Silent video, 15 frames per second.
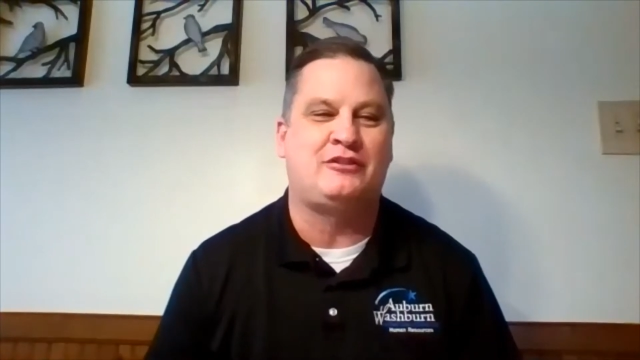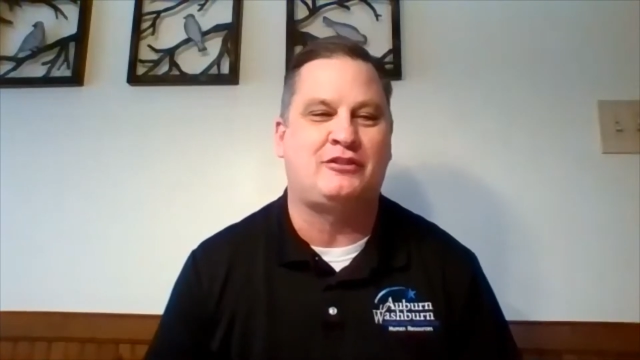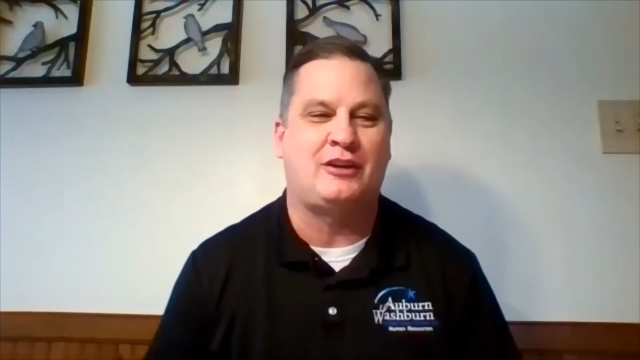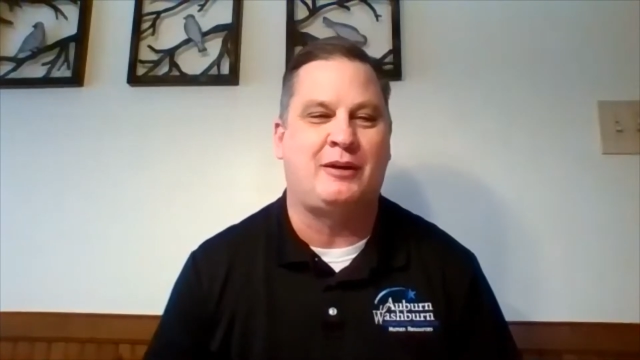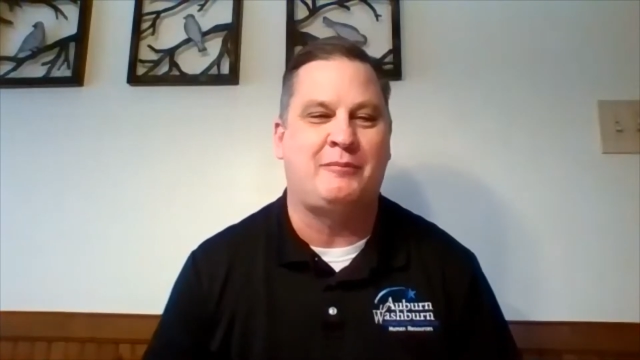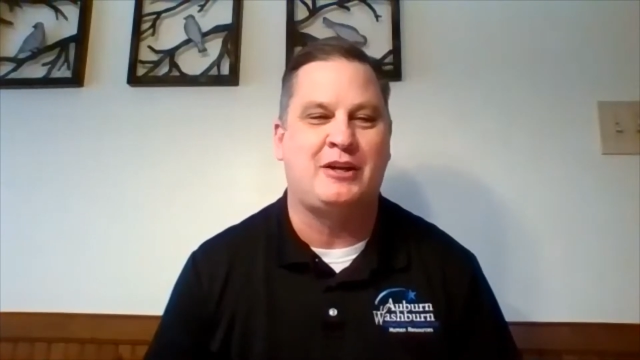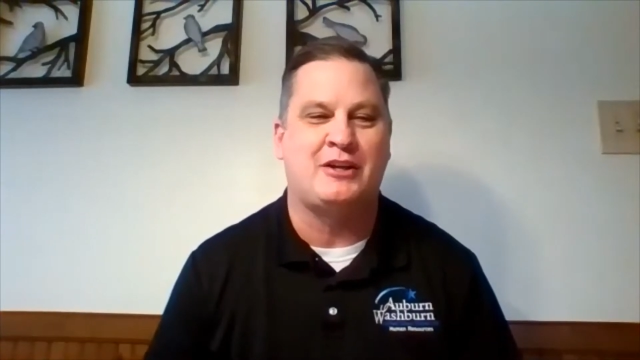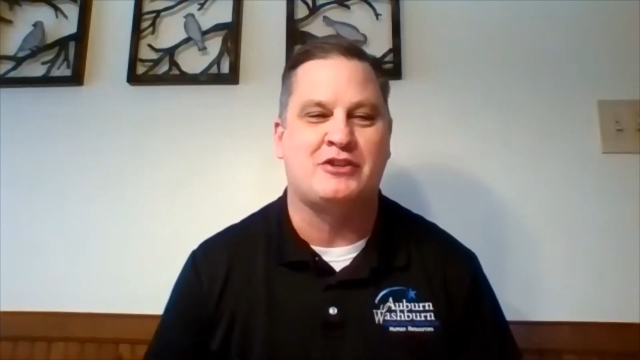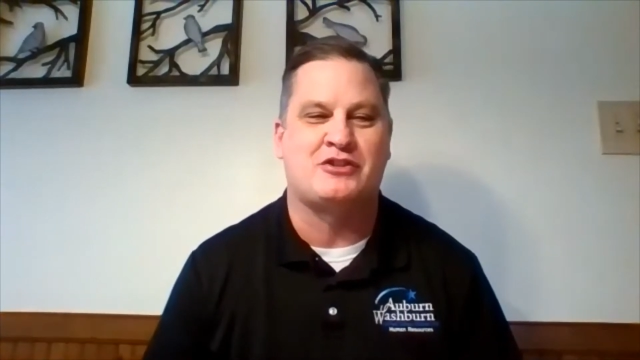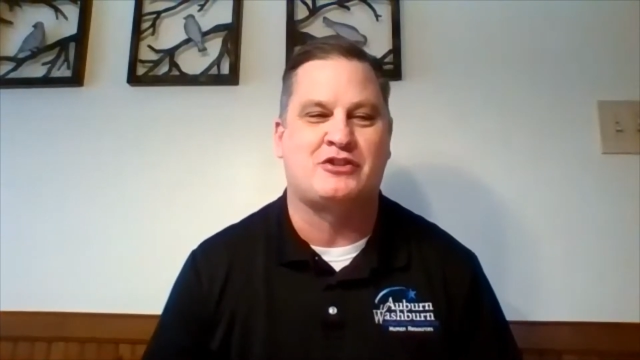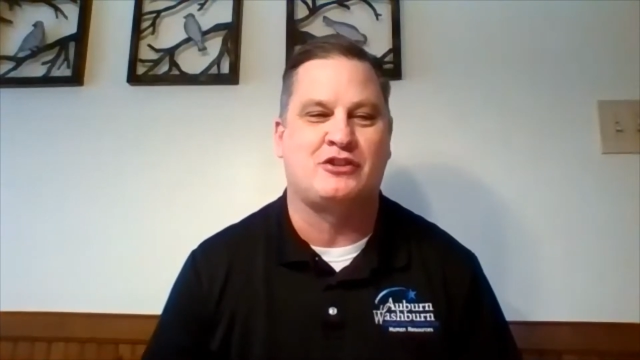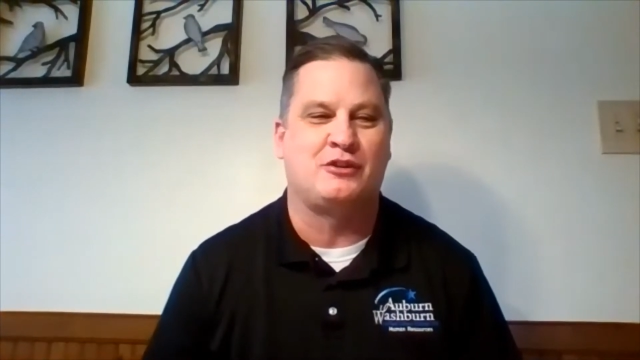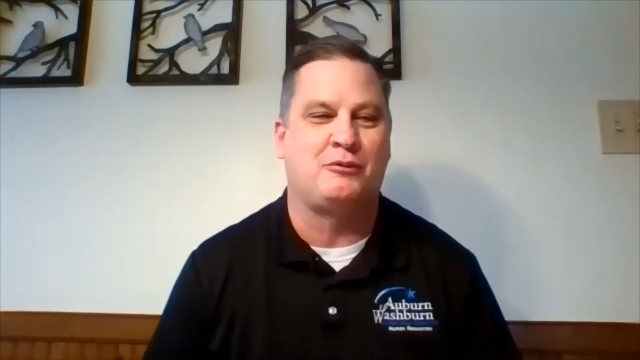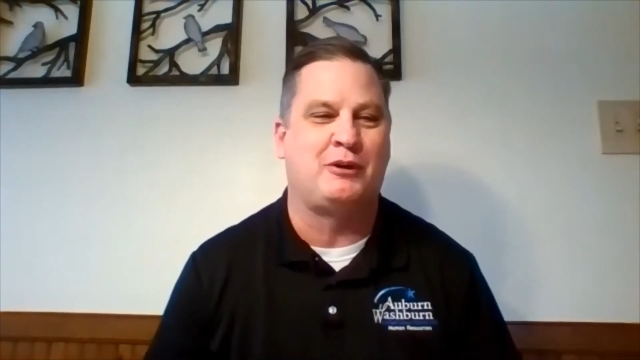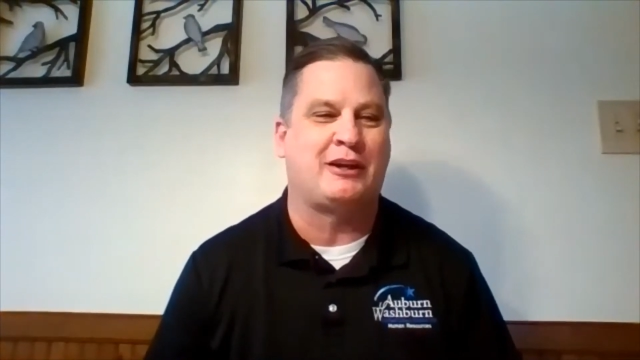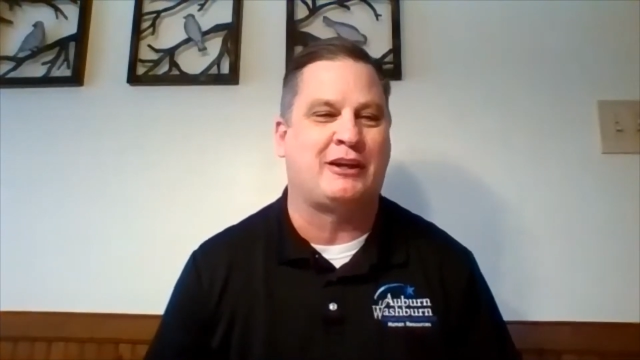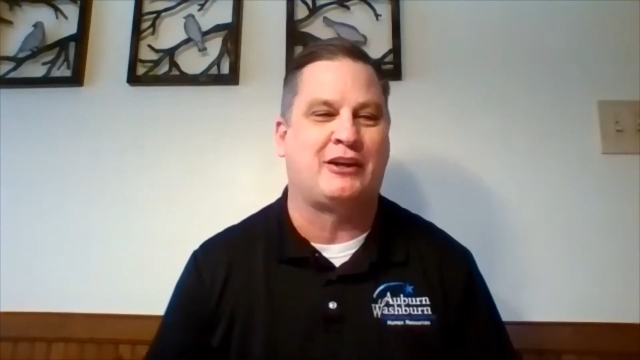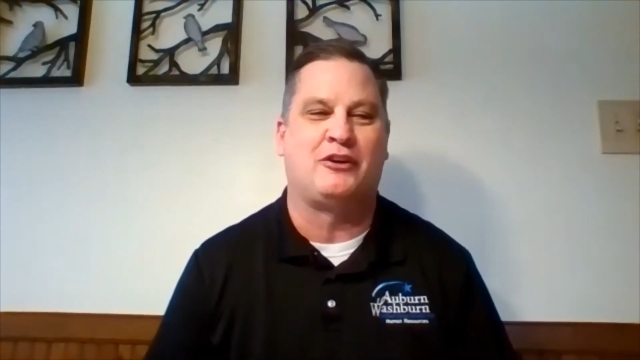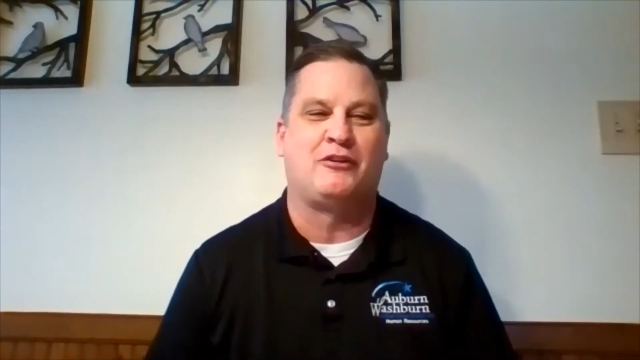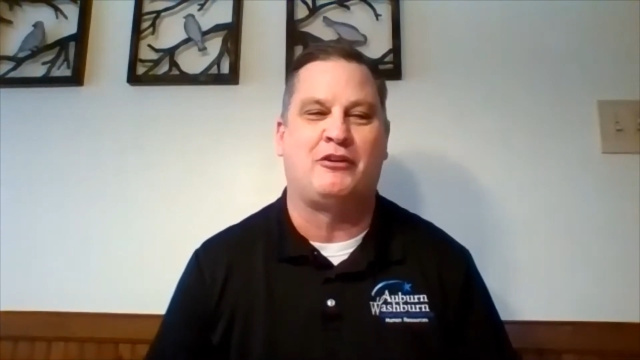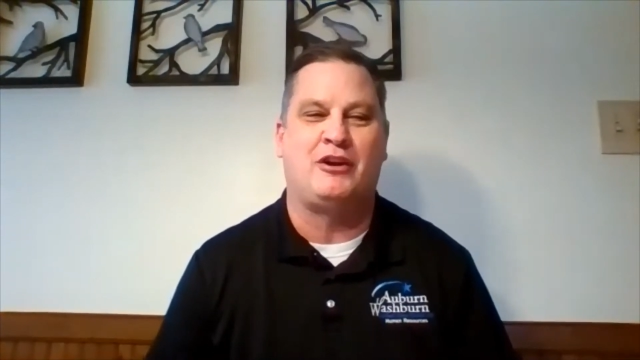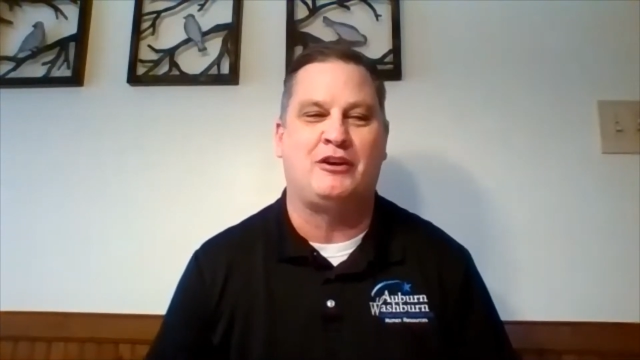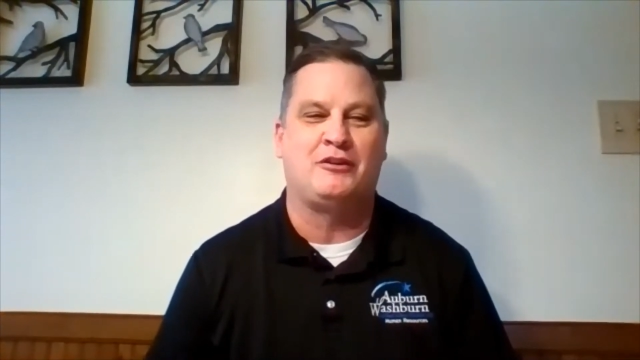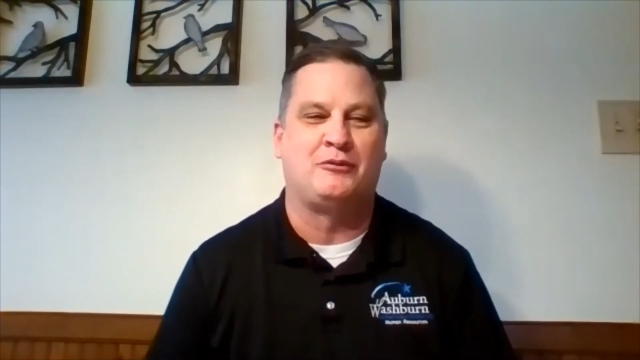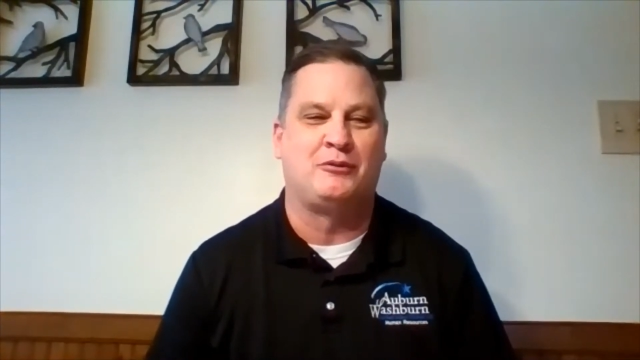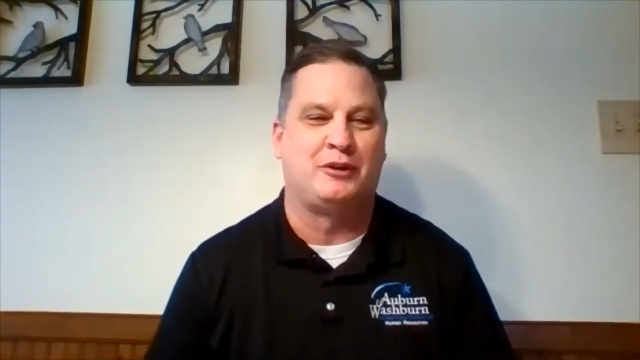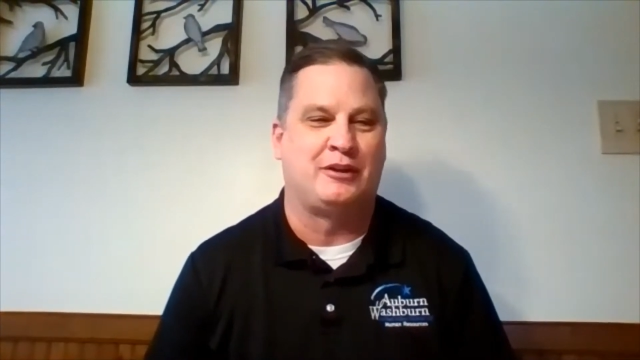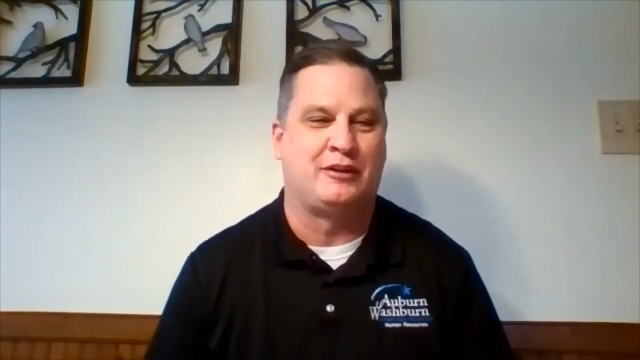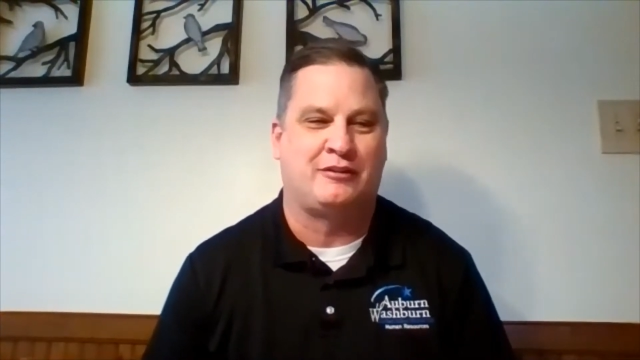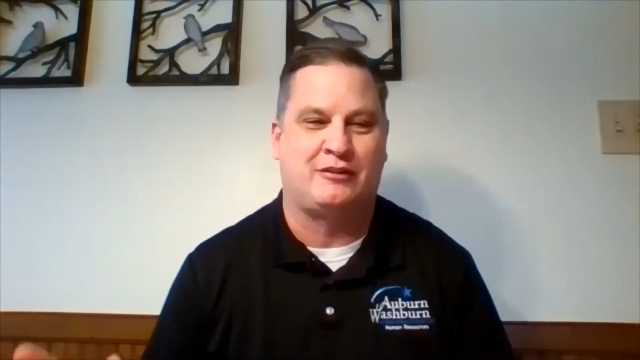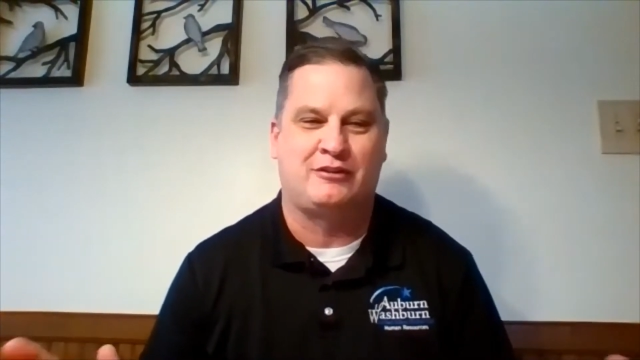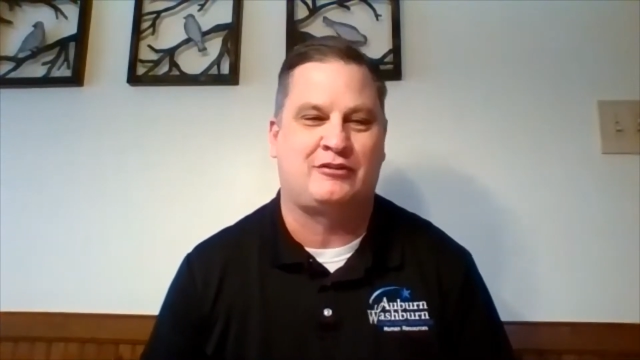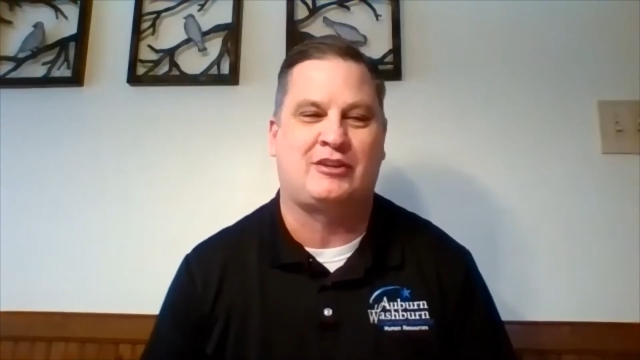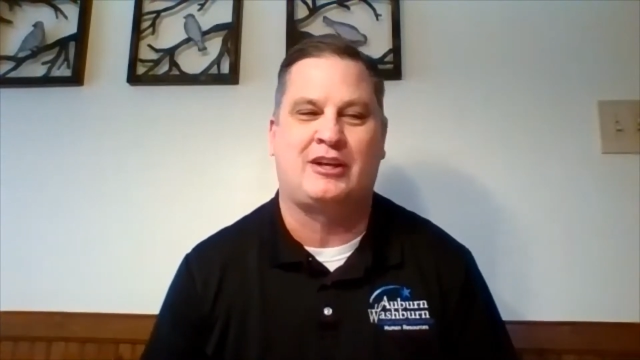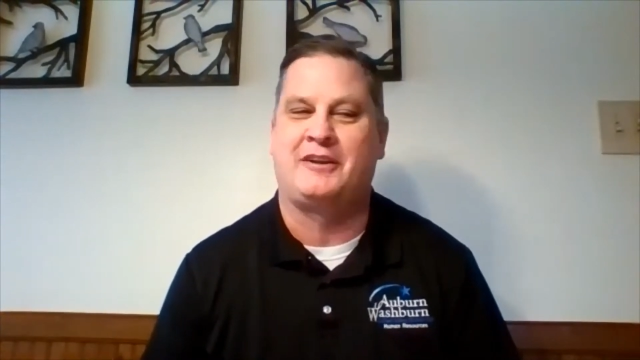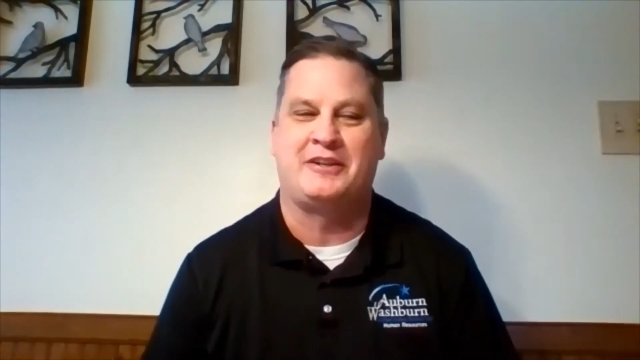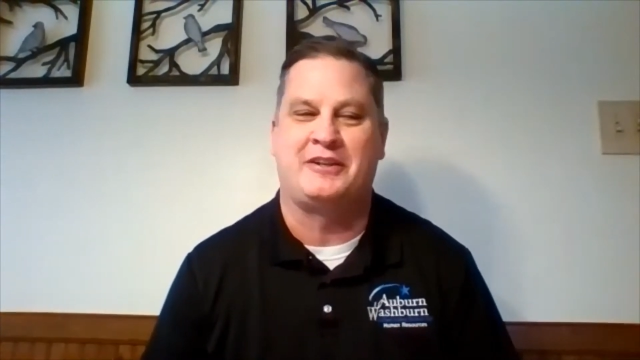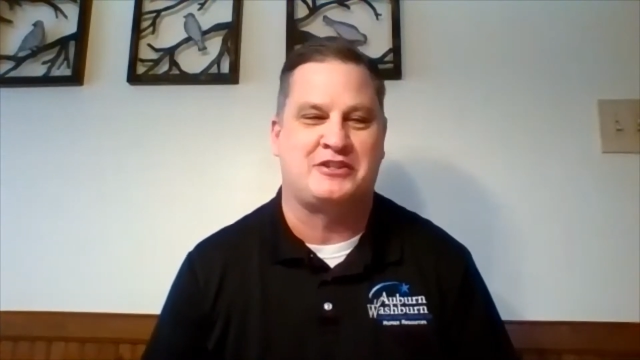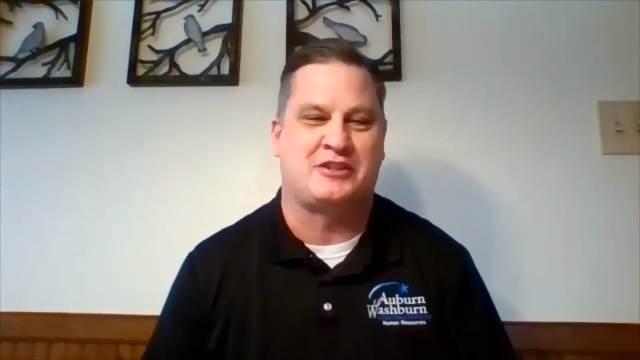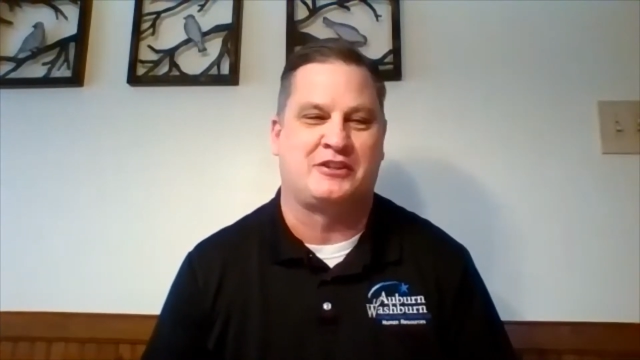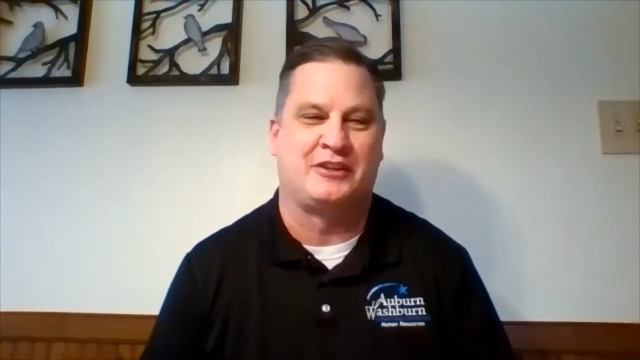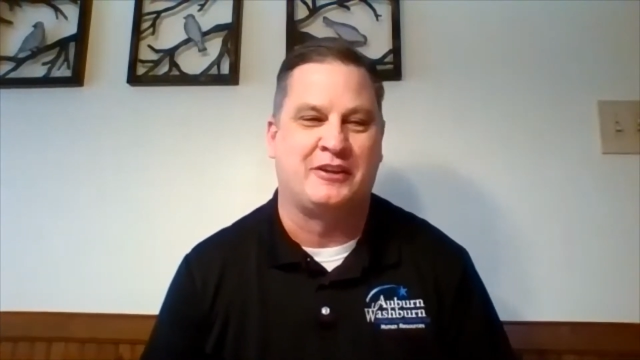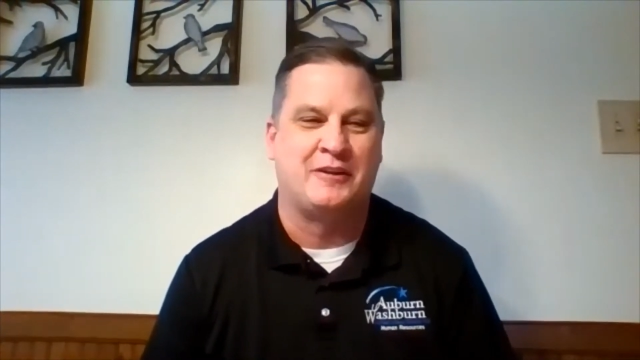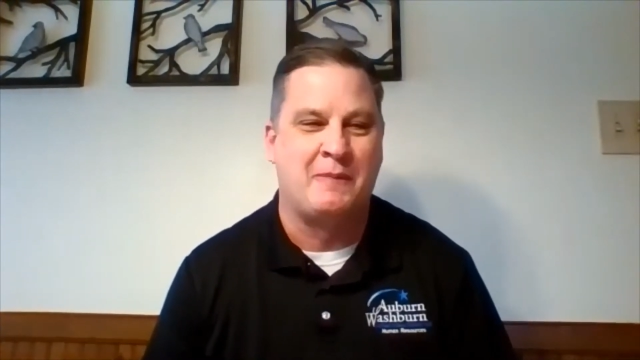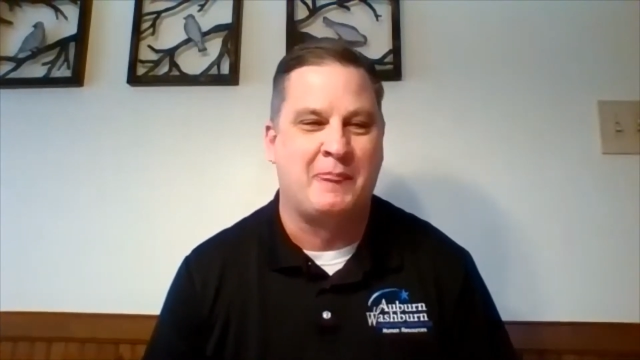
So I'm not sure what can go wrong with Skyline Chili.